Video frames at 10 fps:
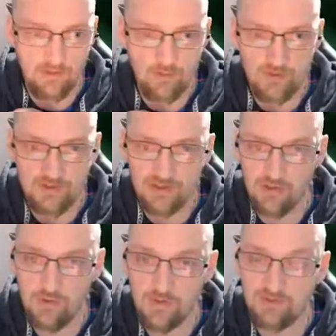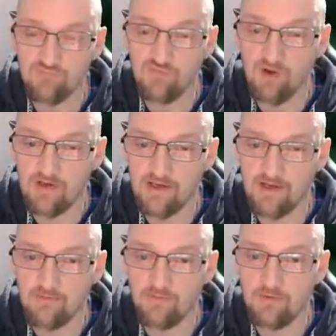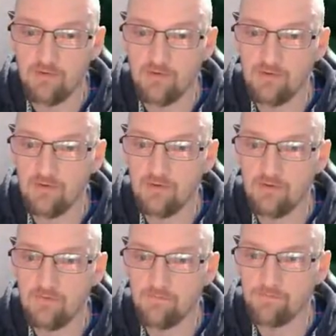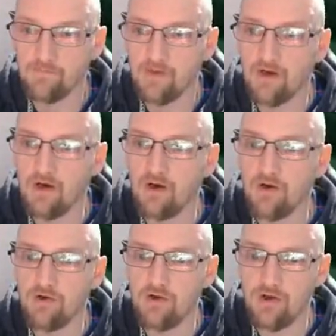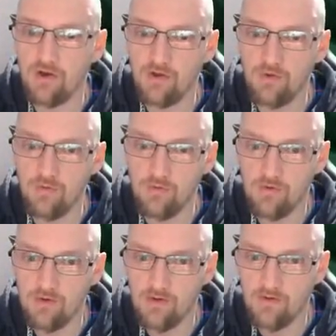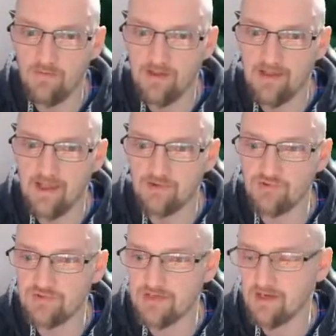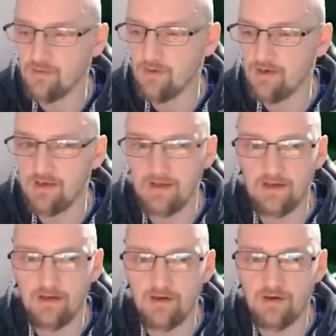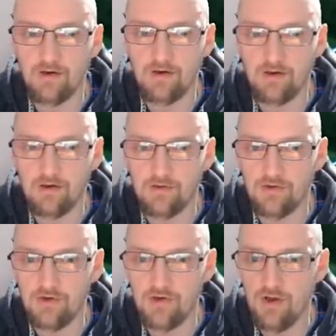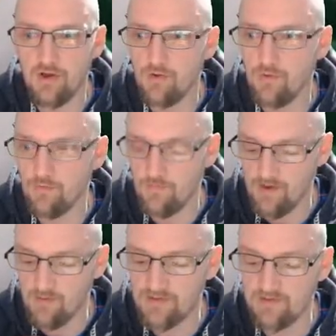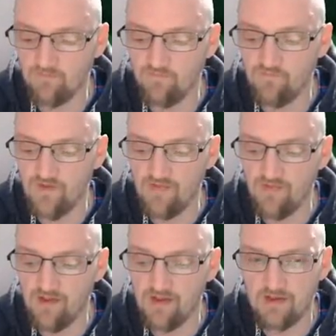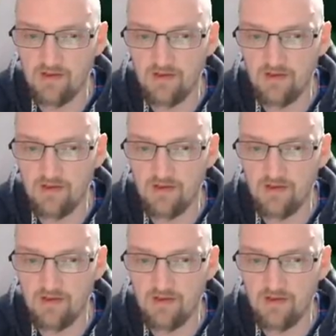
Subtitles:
I'm going to slow this right down. Oh no, that counter attack went in. Oh no, that was his 5th hit.